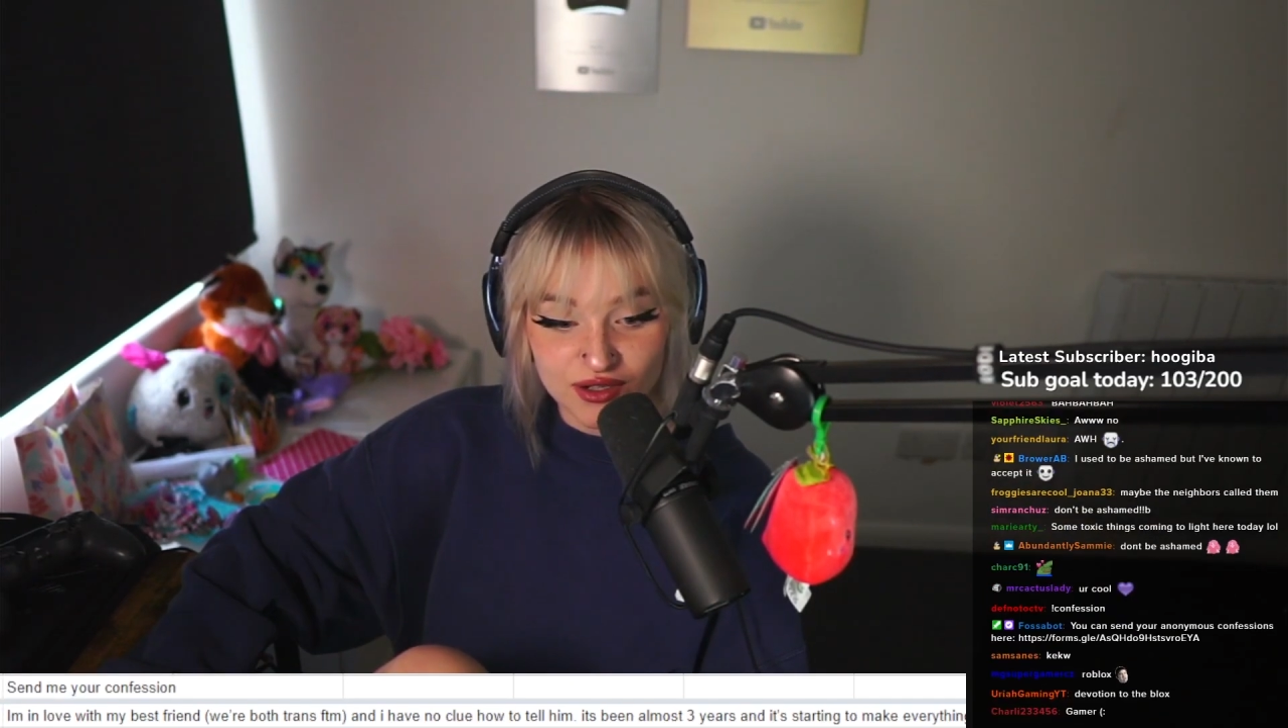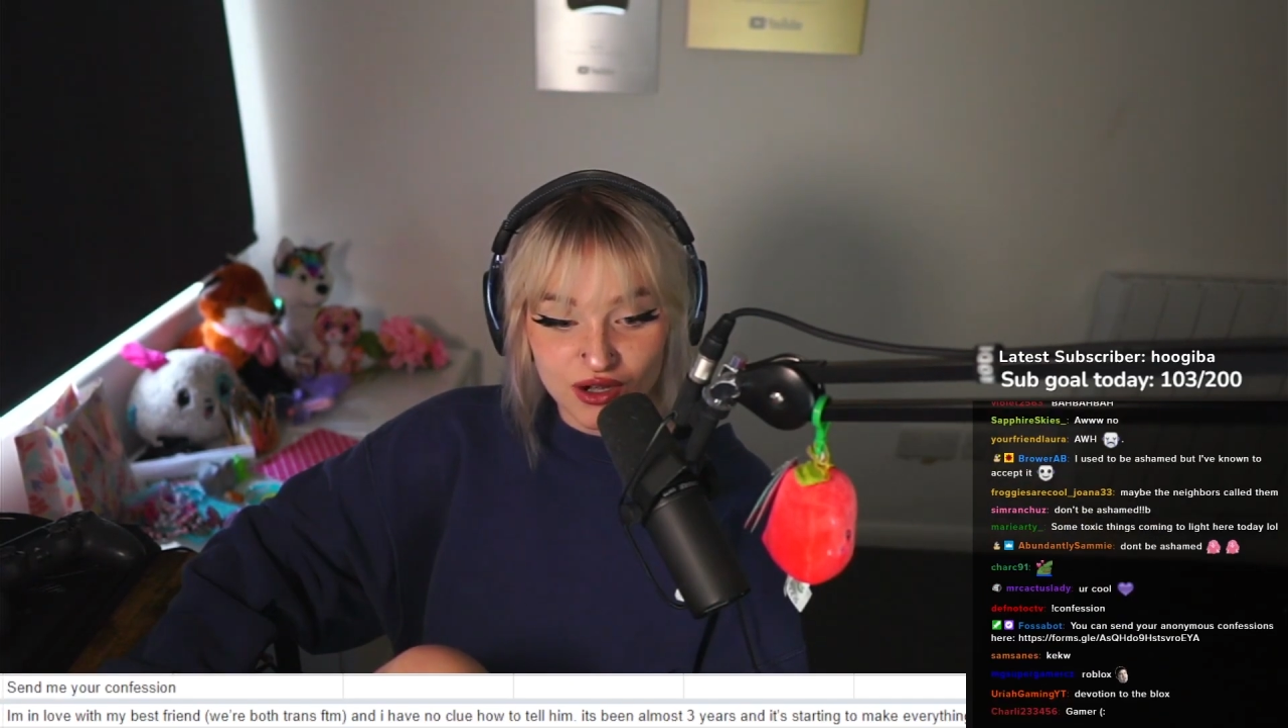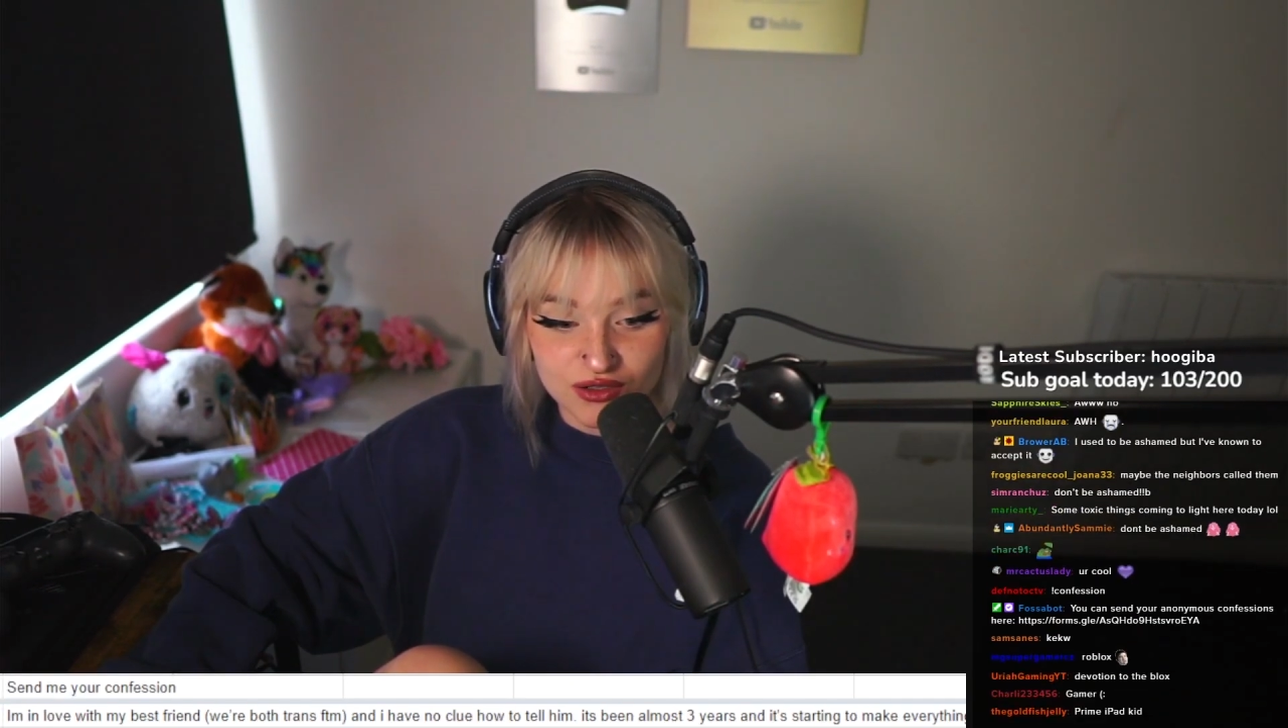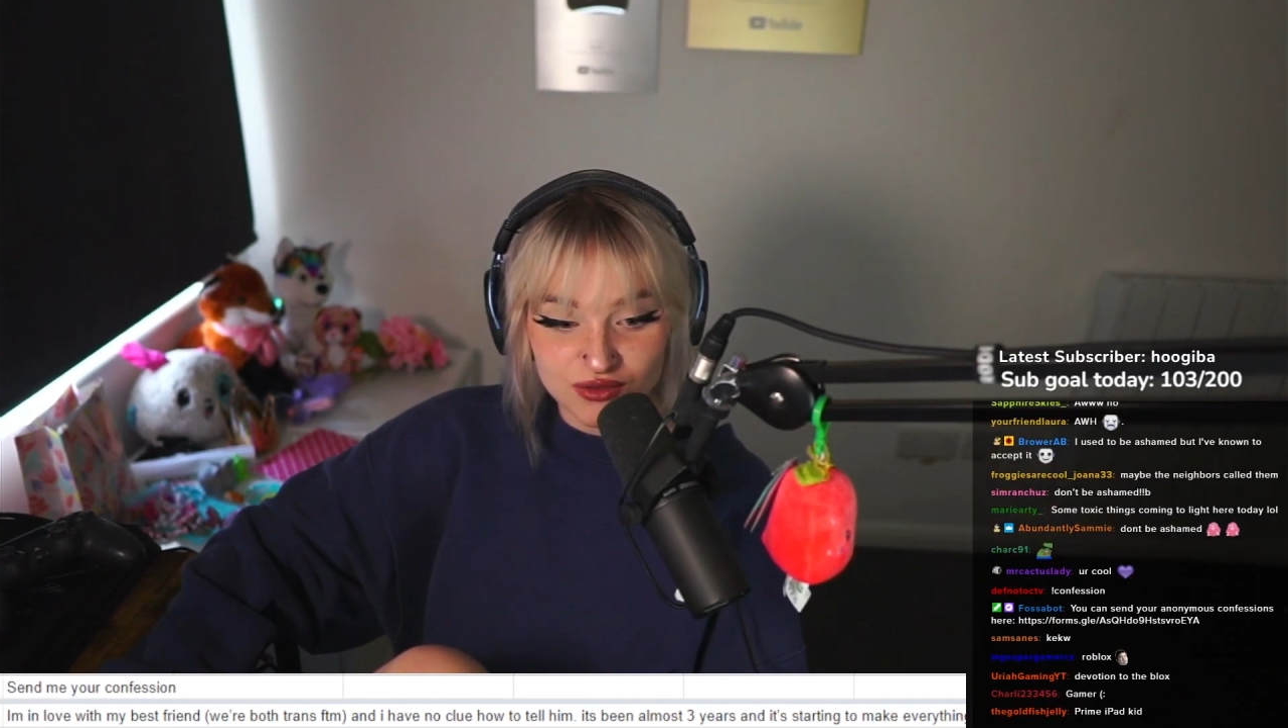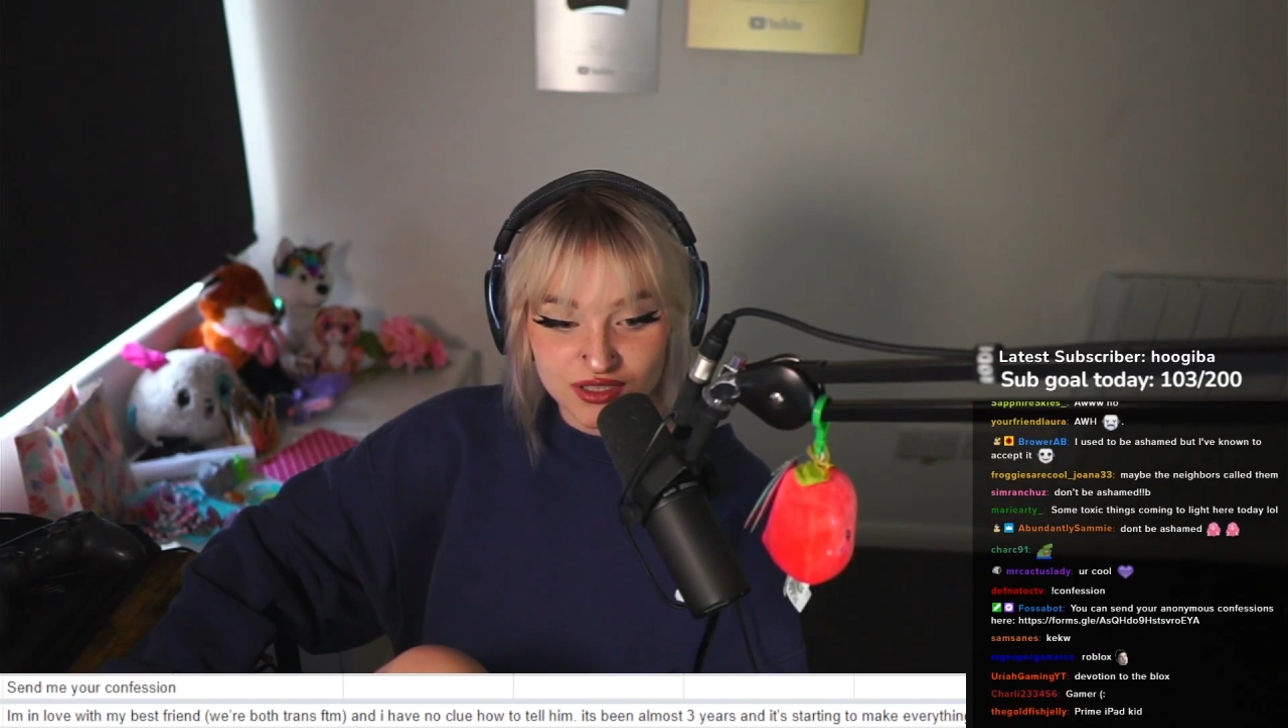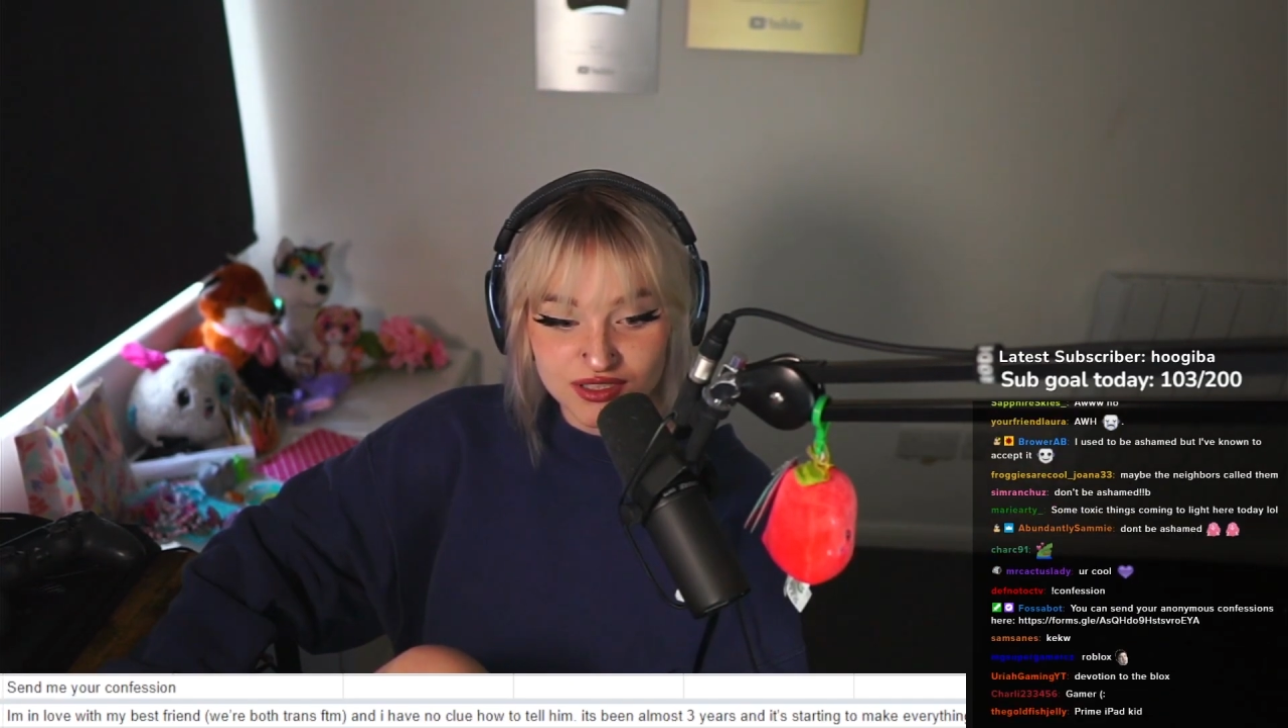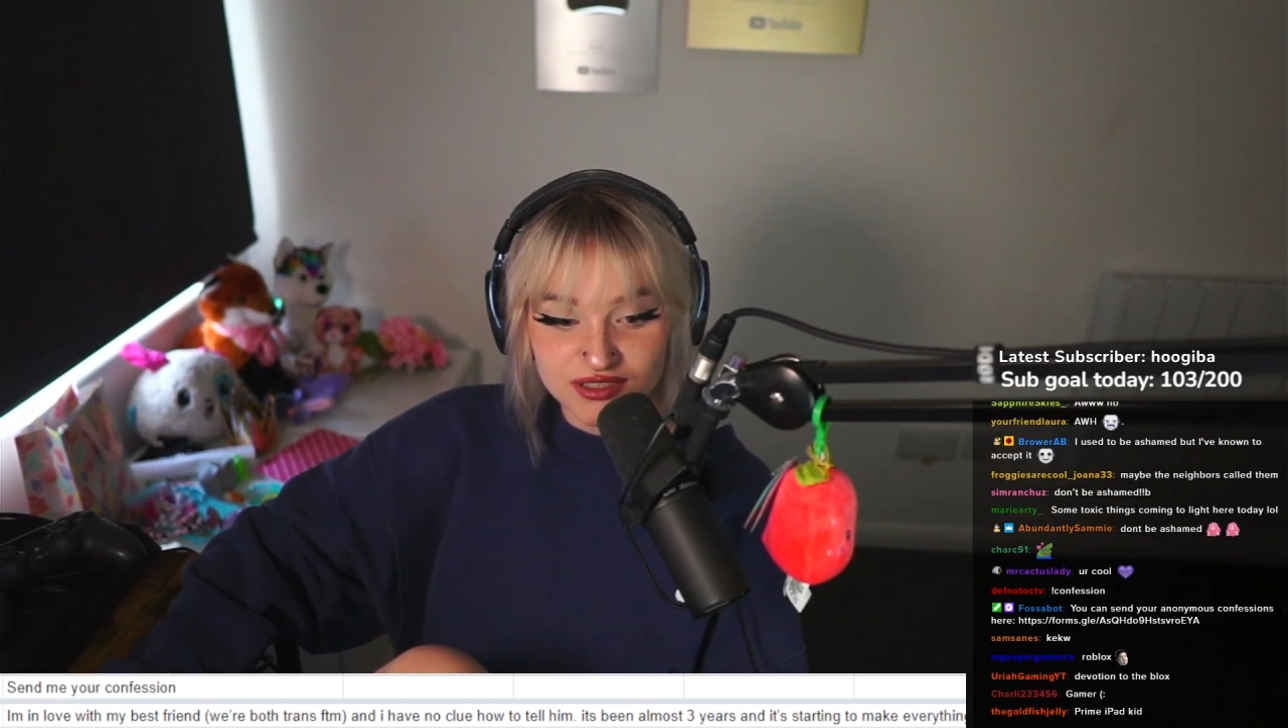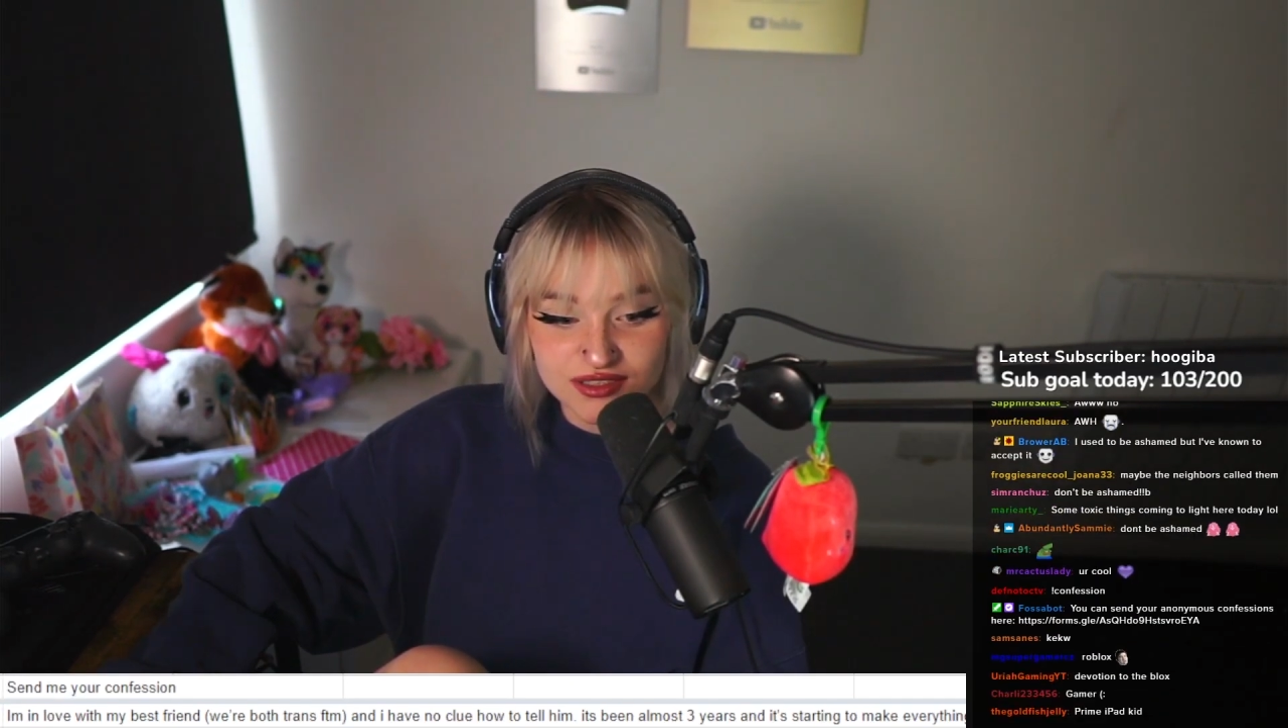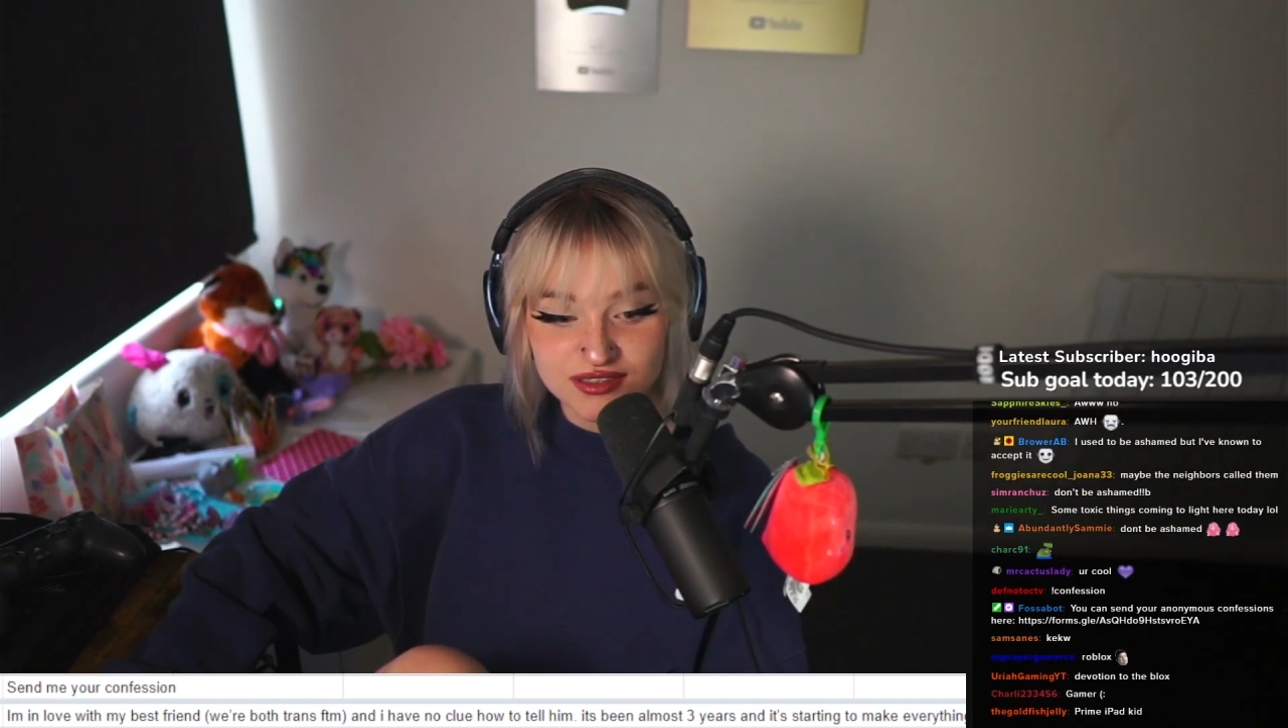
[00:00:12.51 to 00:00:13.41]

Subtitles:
awkward.